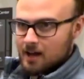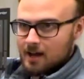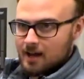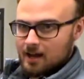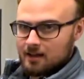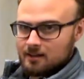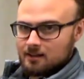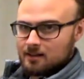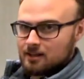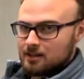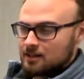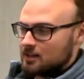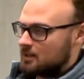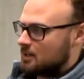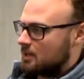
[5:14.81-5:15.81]
at
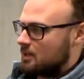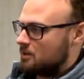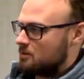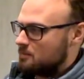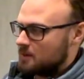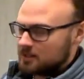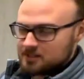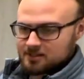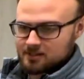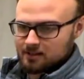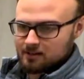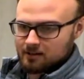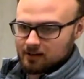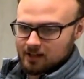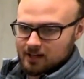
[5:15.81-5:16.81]
the KU Med
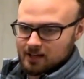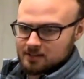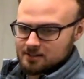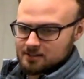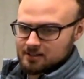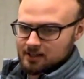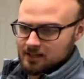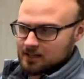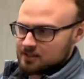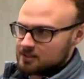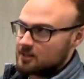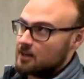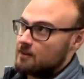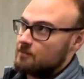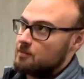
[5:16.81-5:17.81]
Center in Kansas City. It's
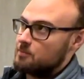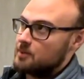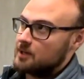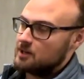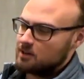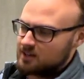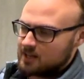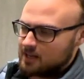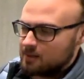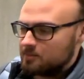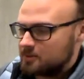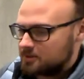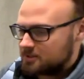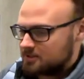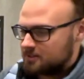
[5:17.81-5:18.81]
kind of a bigger
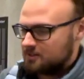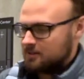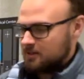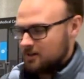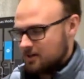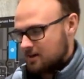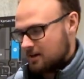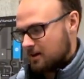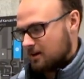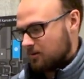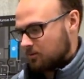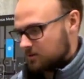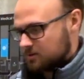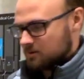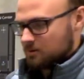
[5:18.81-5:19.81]
campus.
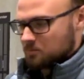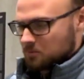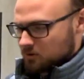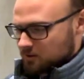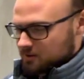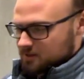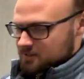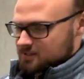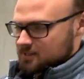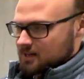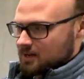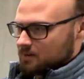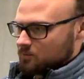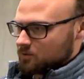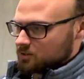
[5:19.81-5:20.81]
We're doing more of the
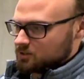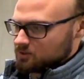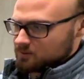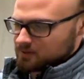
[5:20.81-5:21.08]
same. We're doing